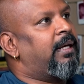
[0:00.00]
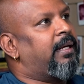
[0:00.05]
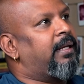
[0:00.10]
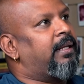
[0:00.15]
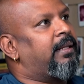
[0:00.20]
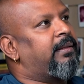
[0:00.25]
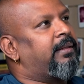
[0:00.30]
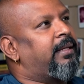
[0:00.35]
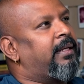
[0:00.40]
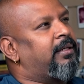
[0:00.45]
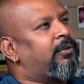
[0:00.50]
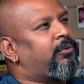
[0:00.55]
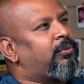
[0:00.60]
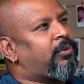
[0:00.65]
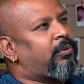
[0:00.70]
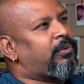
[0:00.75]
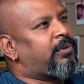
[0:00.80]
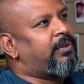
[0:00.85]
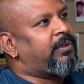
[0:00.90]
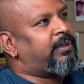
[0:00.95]
And then
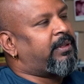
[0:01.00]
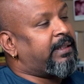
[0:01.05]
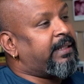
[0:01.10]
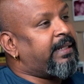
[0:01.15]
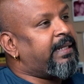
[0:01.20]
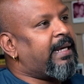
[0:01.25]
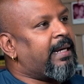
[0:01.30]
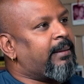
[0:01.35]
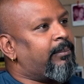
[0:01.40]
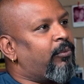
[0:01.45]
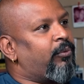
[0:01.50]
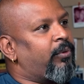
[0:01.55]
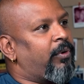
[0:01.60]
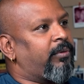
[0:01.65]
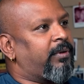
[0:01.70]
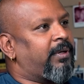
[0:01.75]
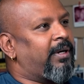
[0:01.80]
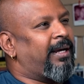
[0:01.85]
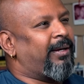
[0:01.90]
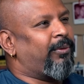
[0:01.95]
2003, I moved out.